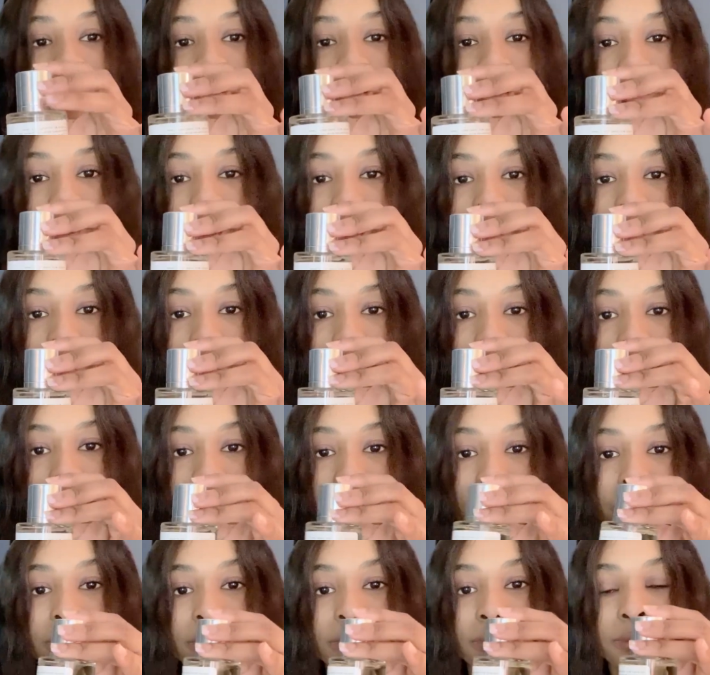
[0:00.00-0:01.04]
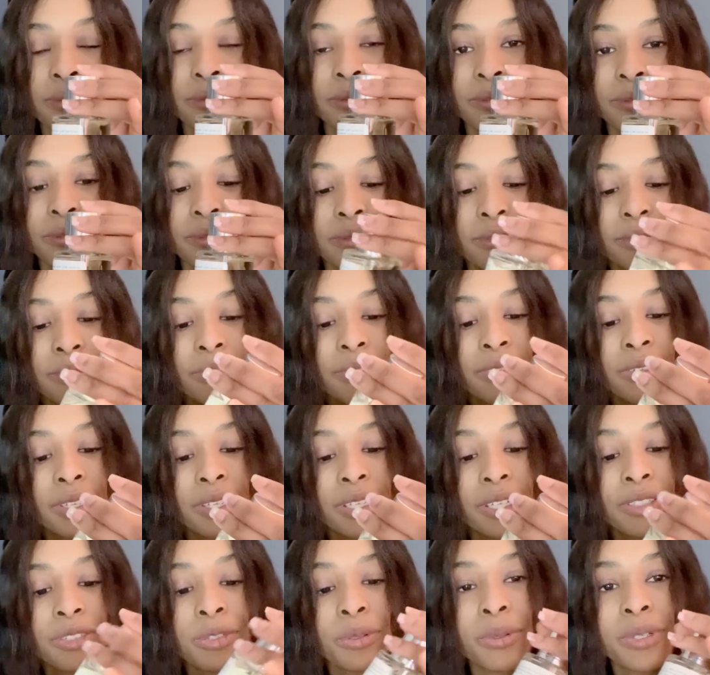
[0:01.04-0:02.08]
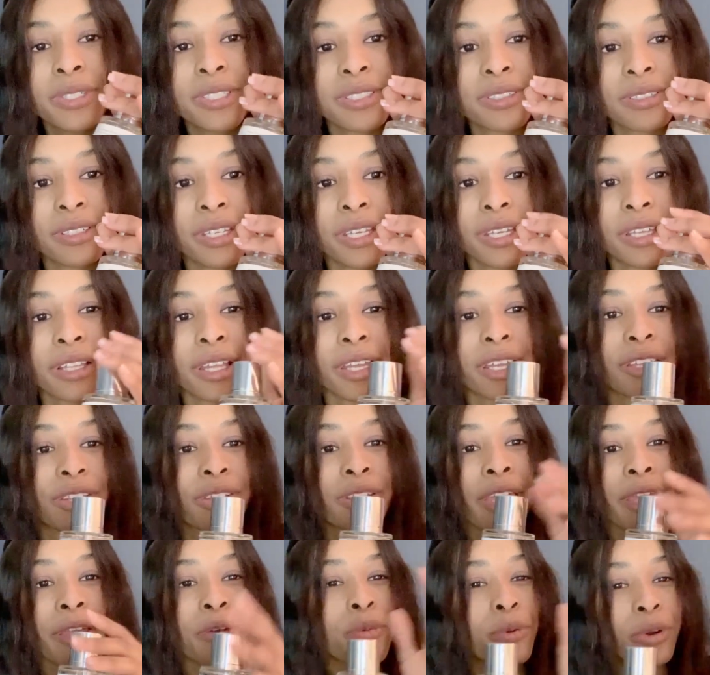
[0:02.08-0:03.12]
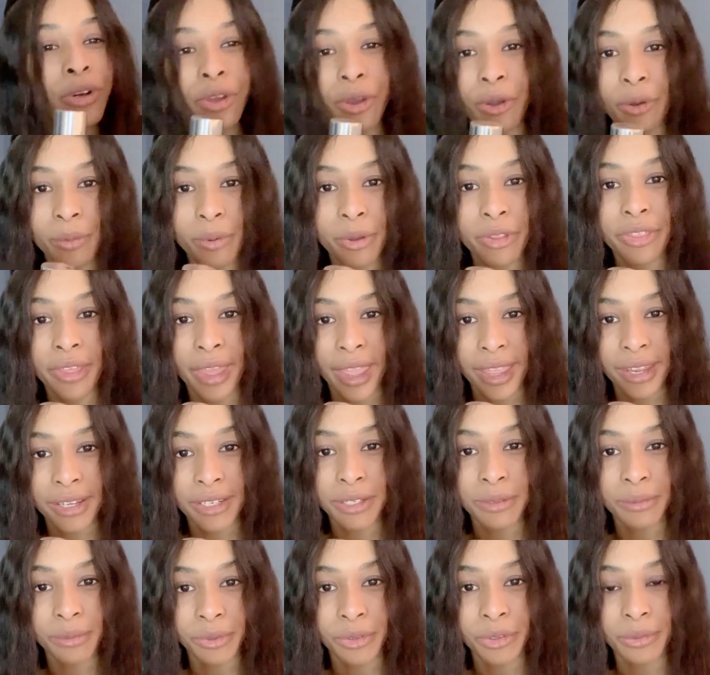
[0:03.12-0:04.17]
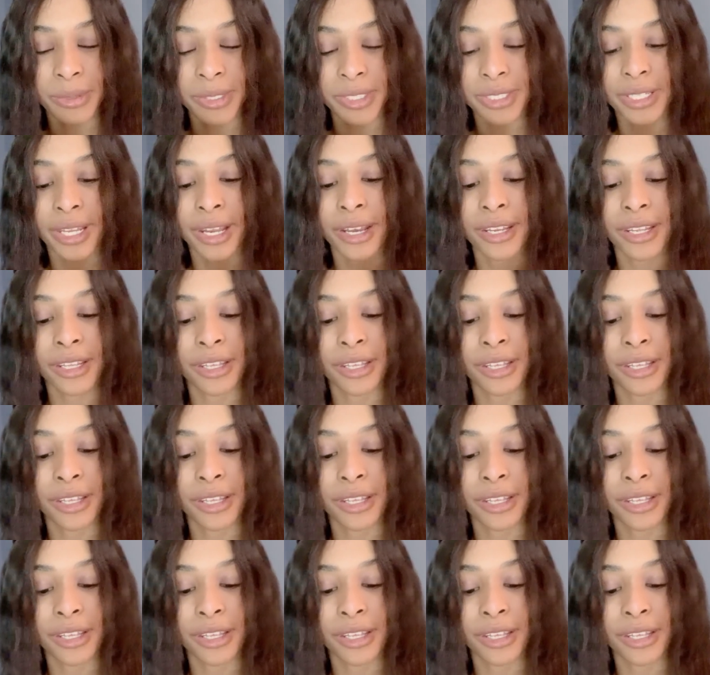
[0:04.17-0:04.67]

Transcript: super clean. It's always sleek, like it would go with any room aesthetic.